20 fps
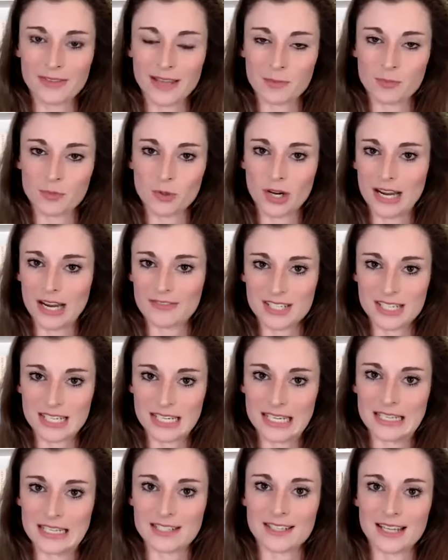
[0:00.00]
their
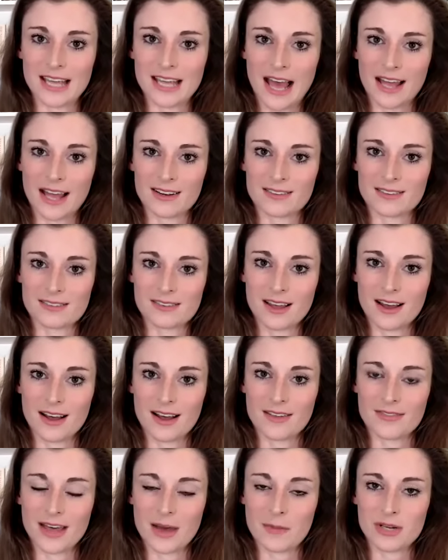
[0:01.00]
proclivities and
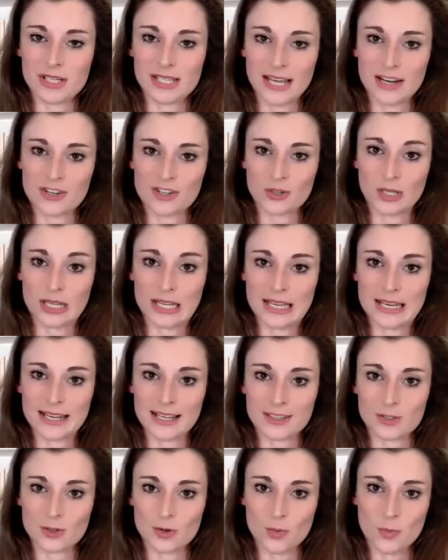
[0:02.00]
their potential
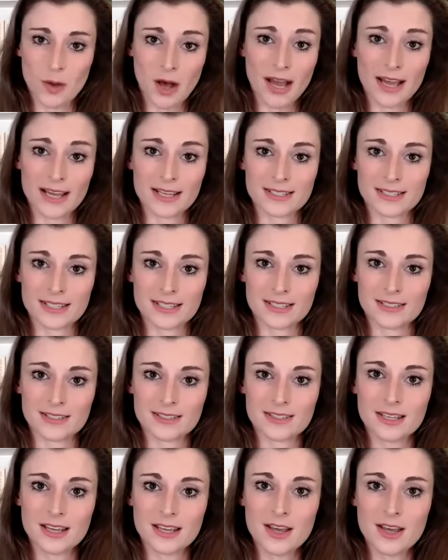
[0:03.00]
leanings or
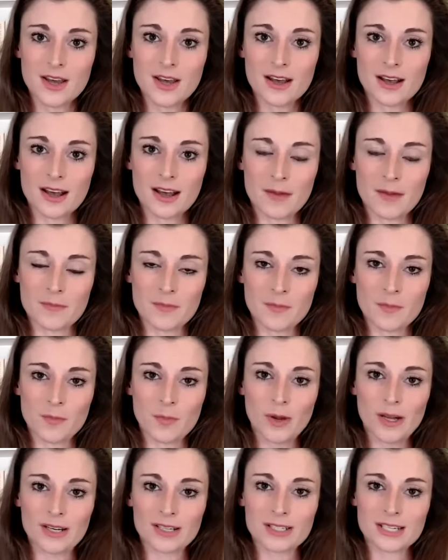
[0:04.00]
biases.
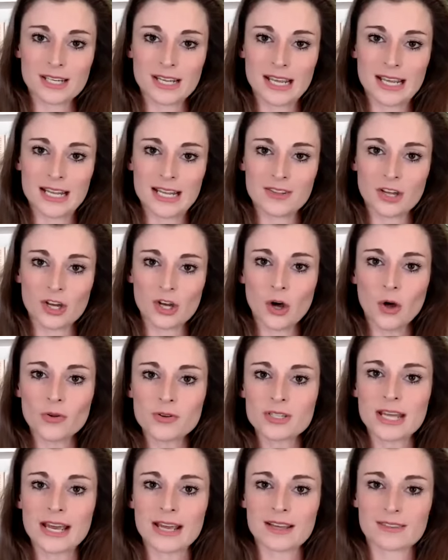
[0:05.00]
But in the
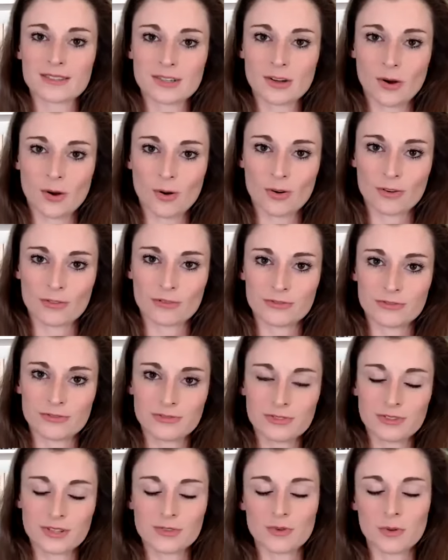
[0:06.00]
context of
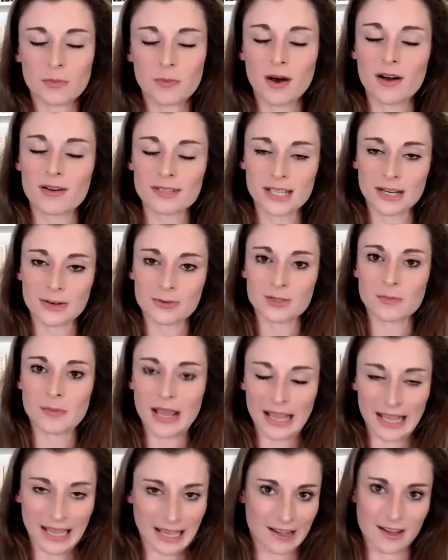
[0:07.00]
the remarks I was
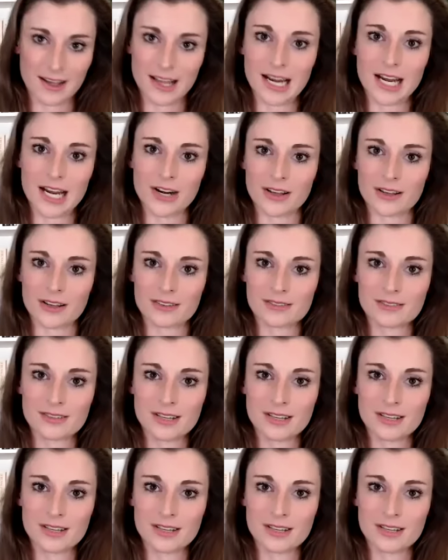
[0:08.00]
making earlier